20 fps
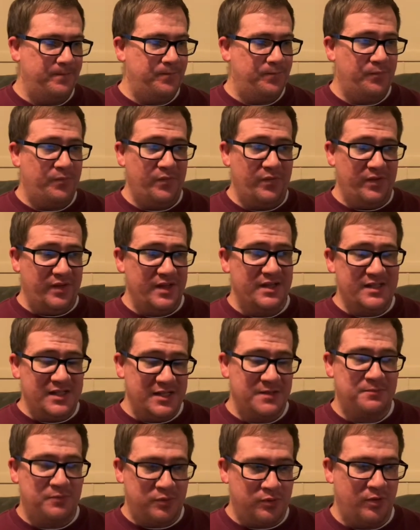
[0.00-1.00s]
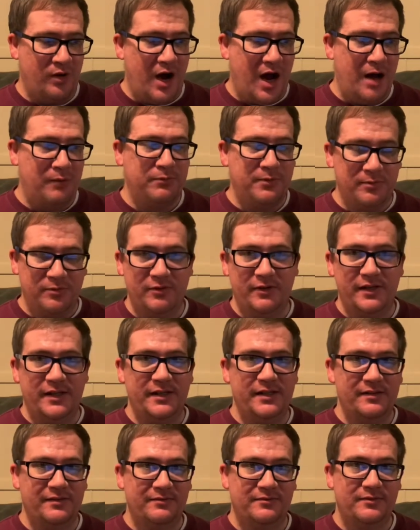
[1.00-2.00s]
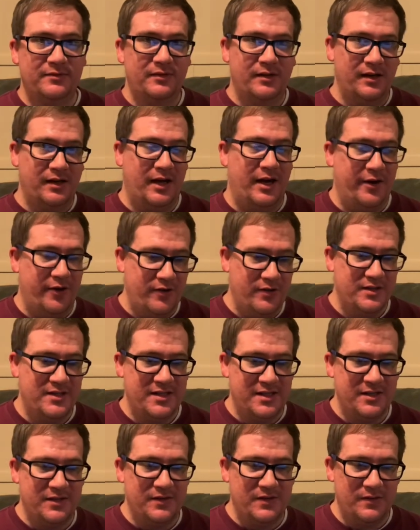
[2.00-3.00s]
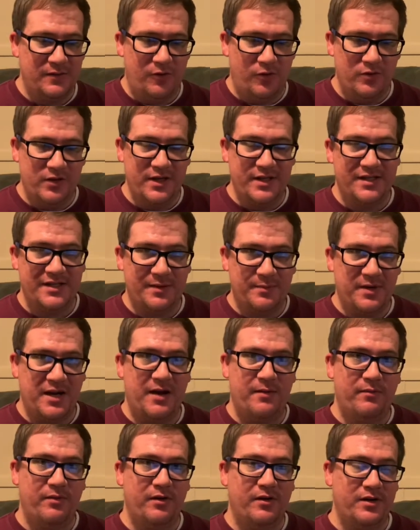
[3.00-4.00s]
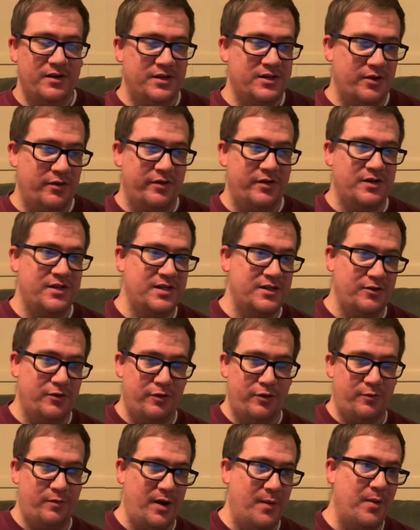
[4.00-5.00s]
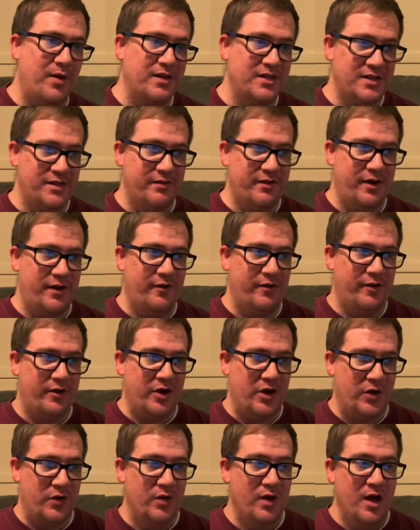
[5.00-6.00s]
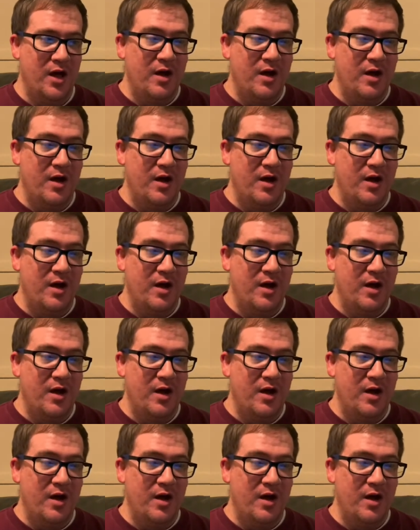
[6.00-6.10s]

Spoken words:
This is probably, I know it's still only September, and so there's still 3 months of the year to go,